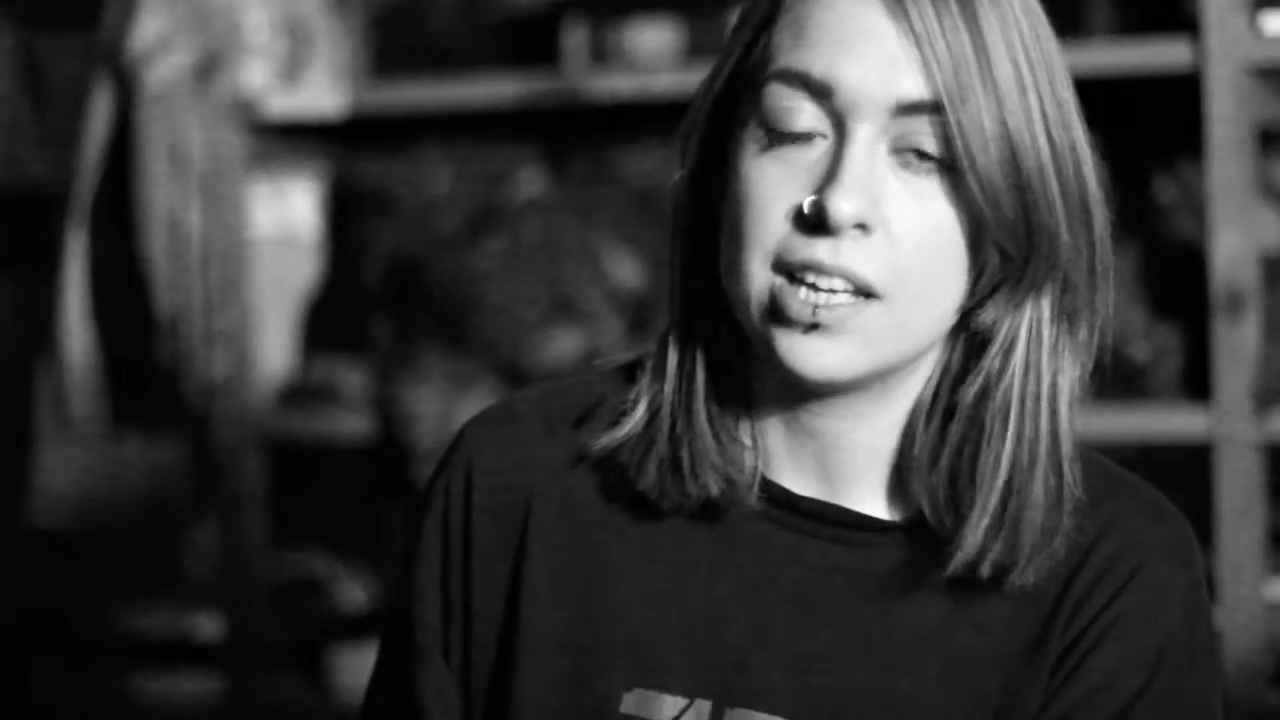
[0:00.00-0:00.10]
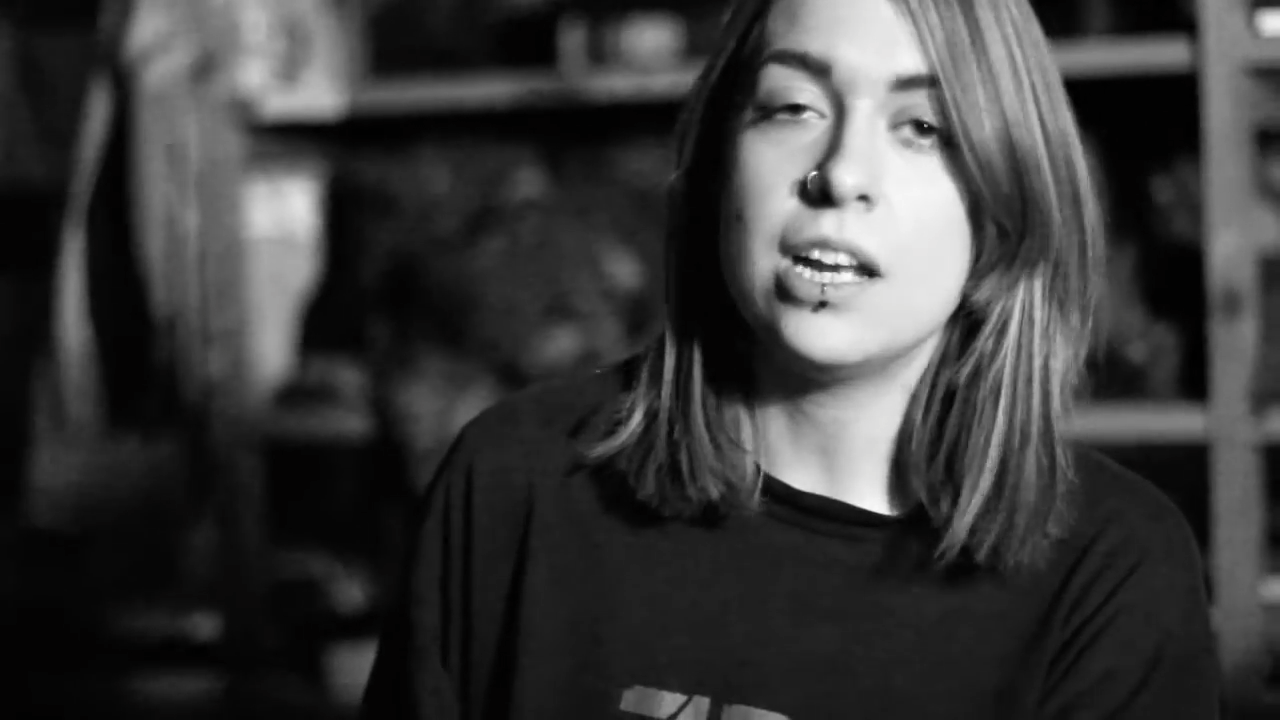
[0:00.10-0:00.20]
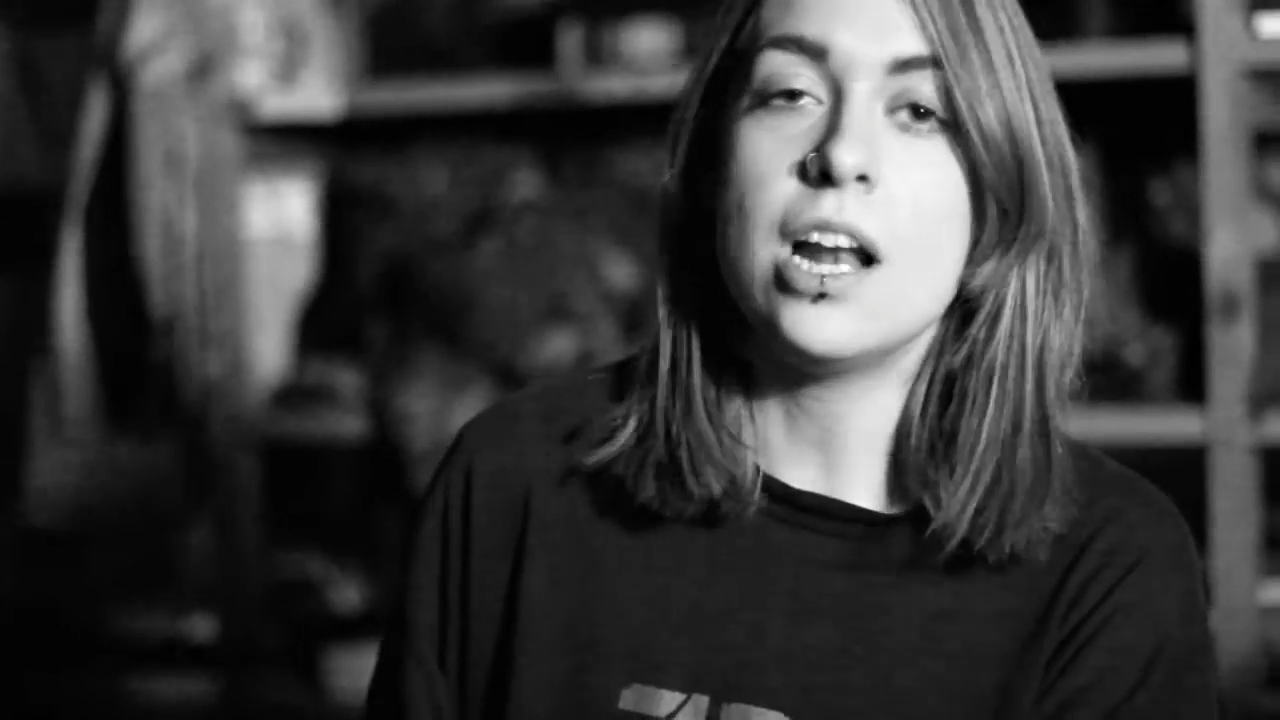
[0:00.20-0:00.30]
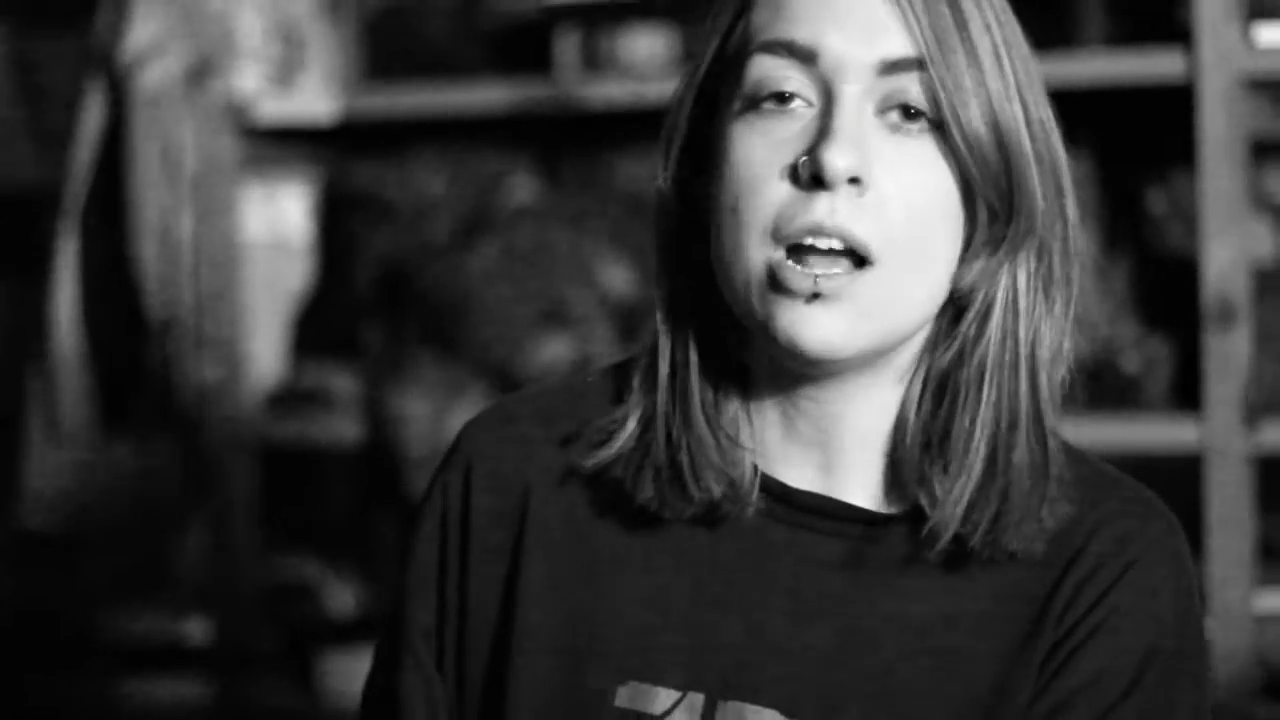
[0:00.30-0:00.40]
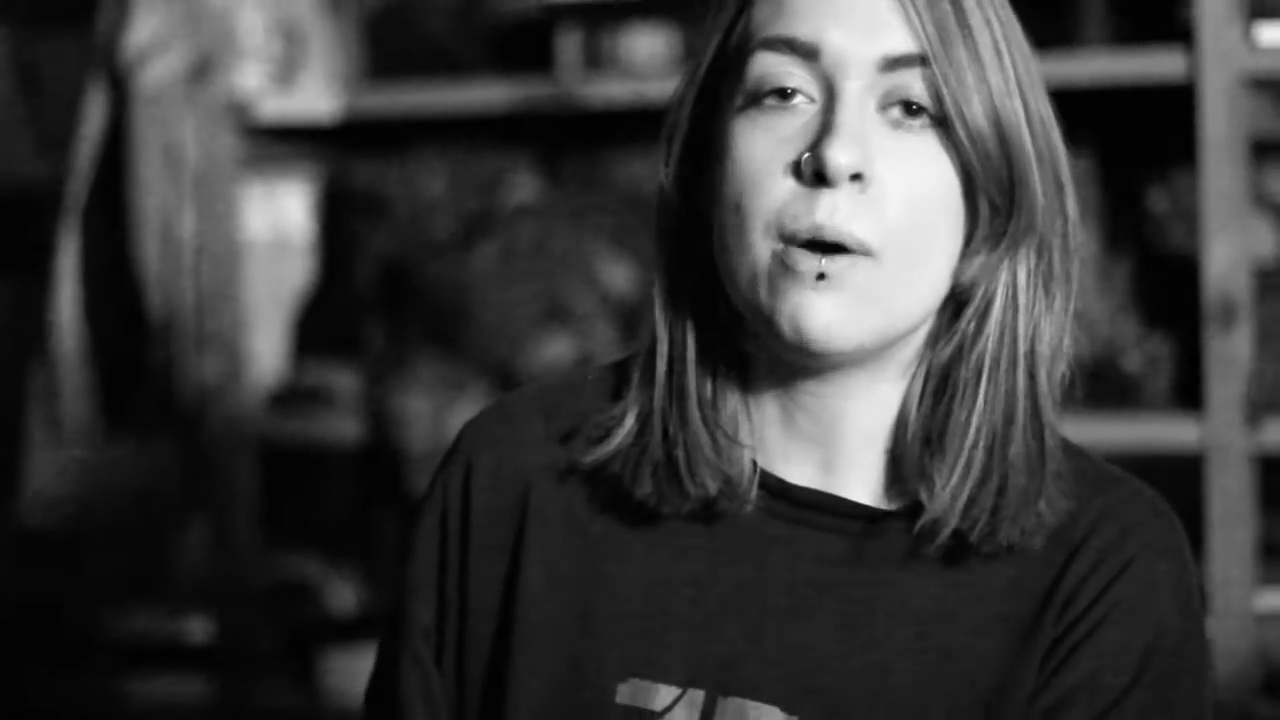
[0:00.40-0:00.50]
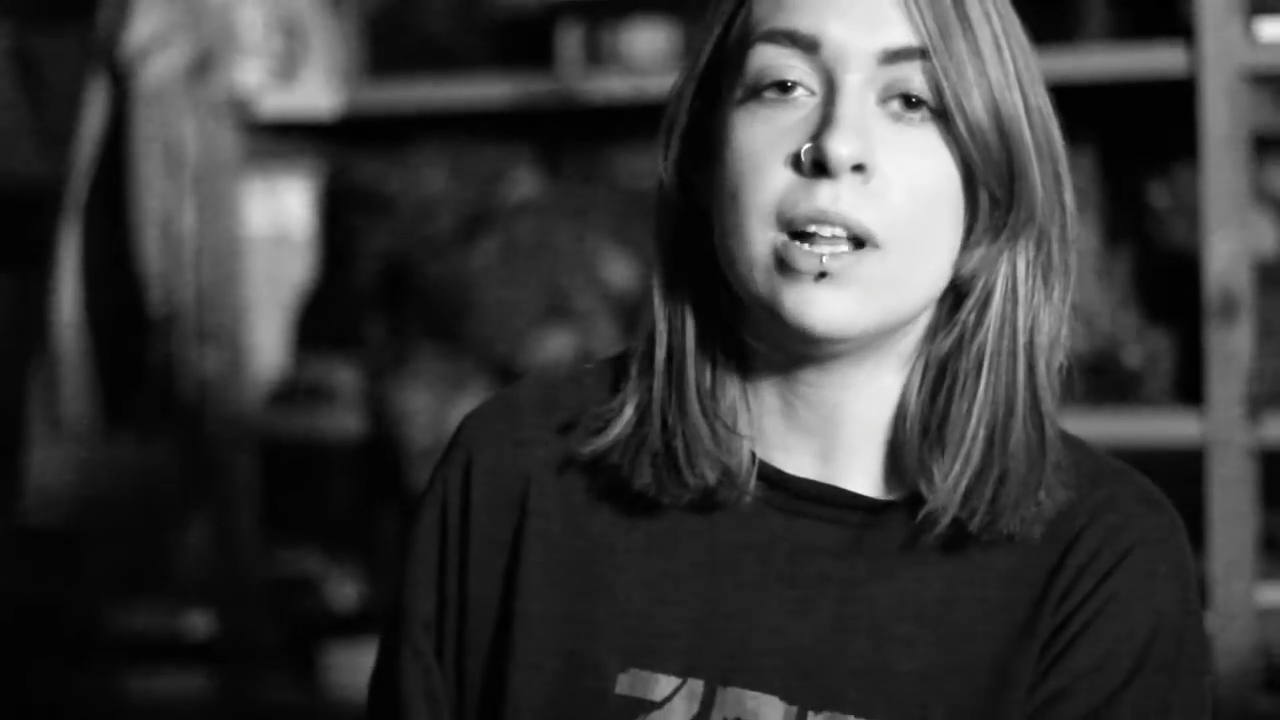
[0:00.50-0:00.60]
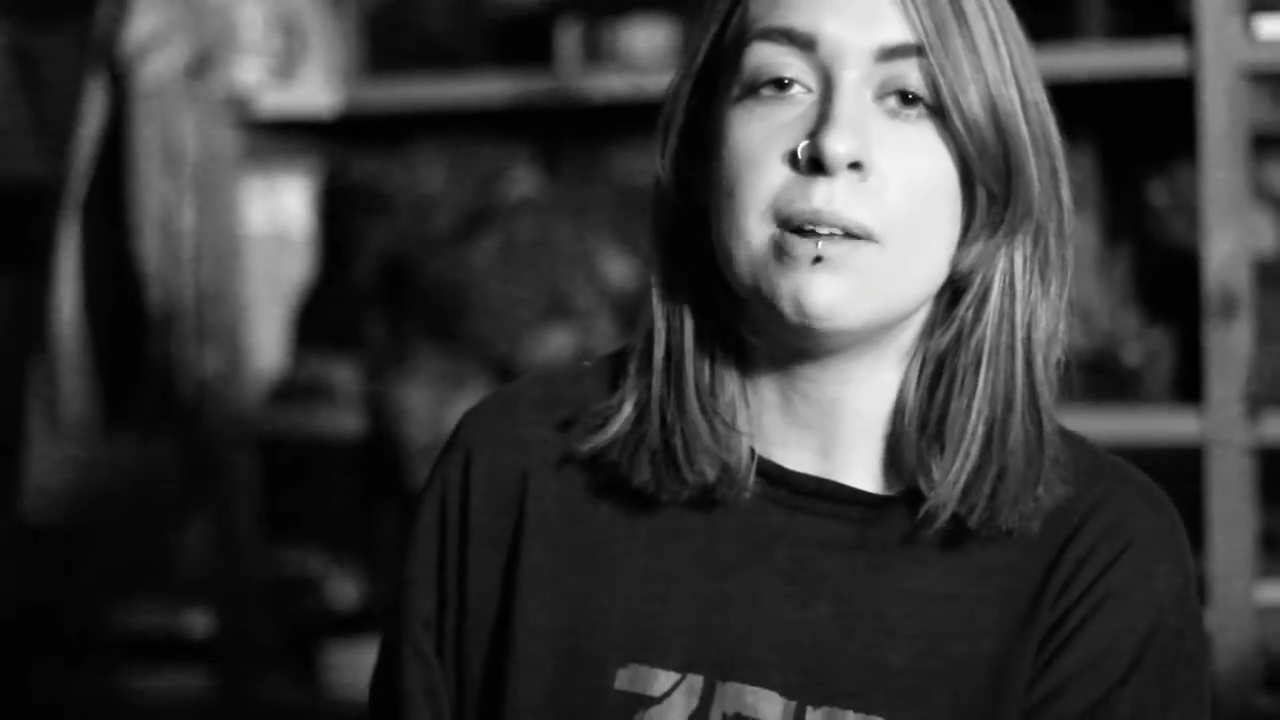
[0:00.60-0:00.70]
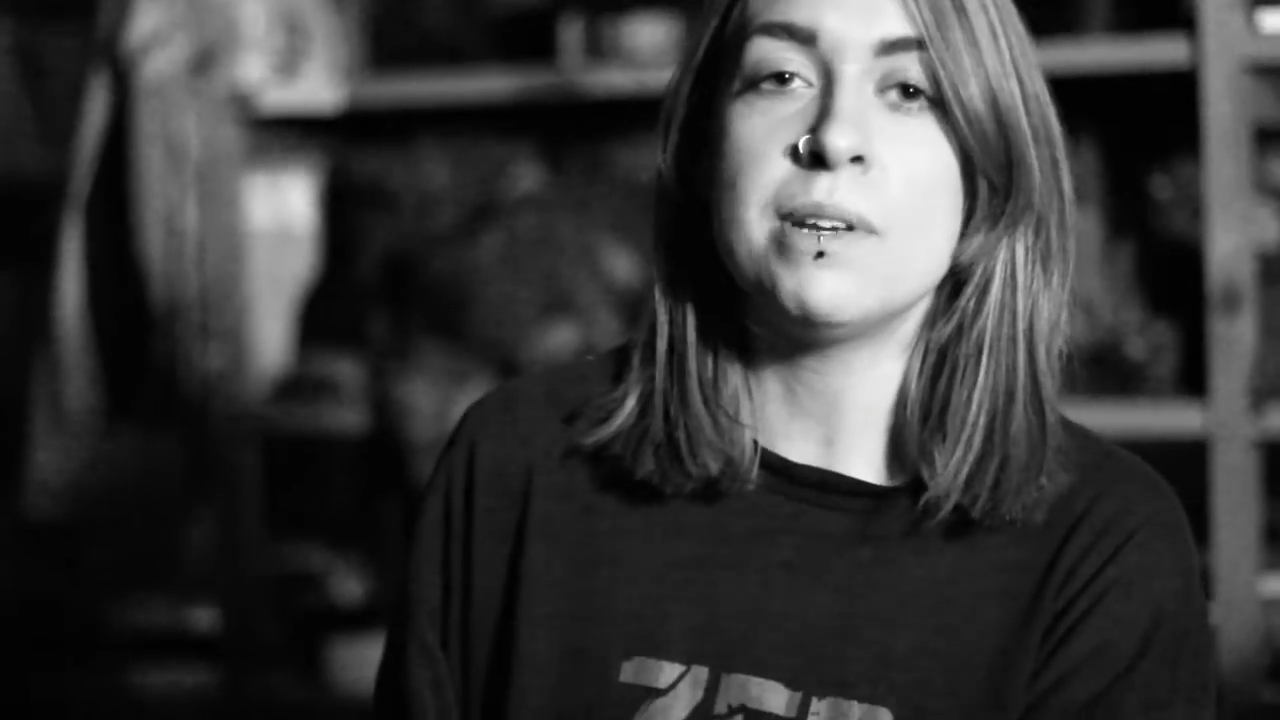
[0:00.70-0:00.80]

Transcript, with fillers: No, no, I'll let